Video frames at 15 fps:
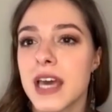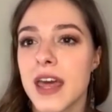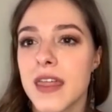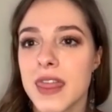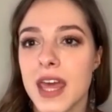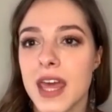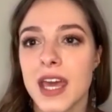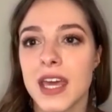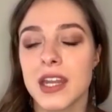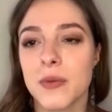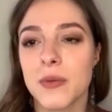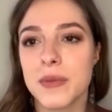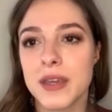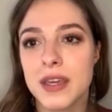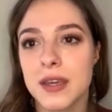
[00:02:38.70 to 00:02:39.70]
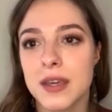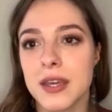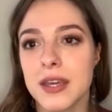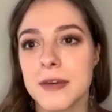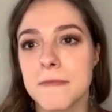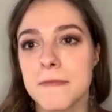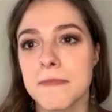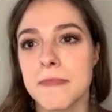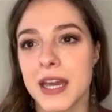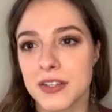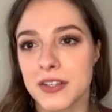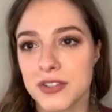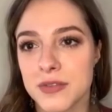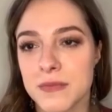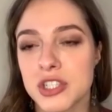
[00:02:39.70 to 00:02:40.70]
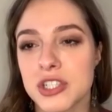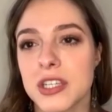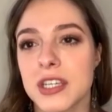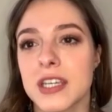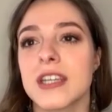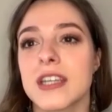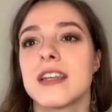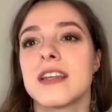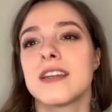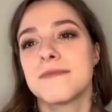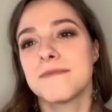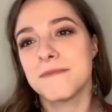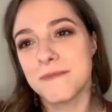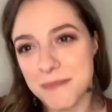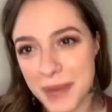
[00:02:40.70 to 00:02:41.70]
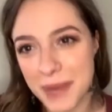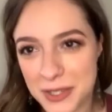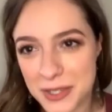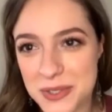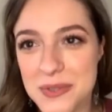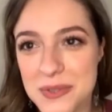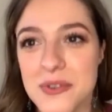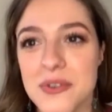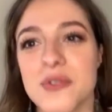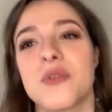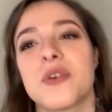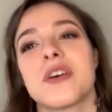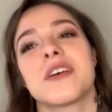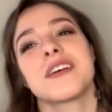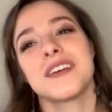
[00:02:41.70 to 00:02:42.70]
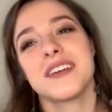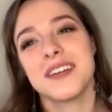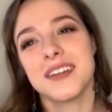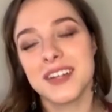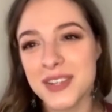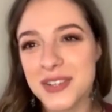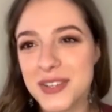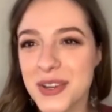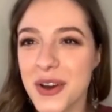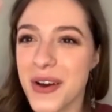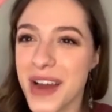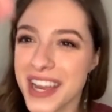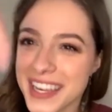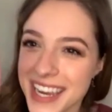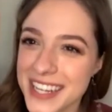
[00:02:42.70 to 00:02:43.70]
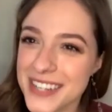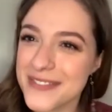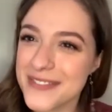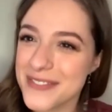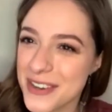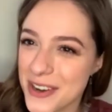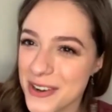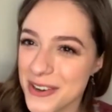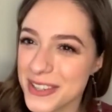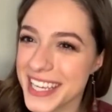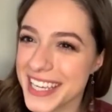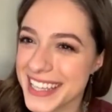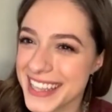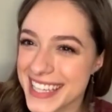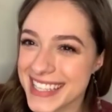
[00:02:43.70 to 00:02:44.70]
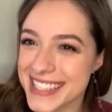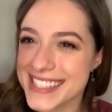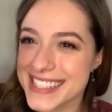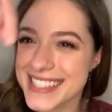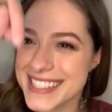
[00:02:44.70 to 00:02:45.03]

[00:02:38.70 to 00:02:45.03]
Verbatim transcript: and then I'll be back to Michigan, back to New York. You know, I kind of go like this.